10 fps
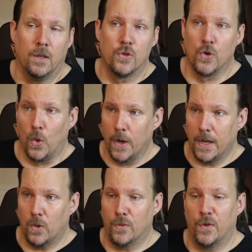
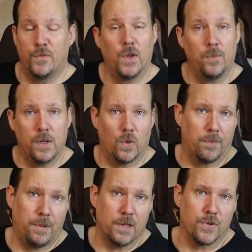joy or fulfillment or
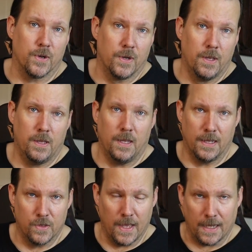pleasure
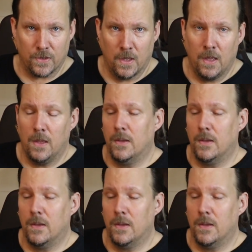in sex.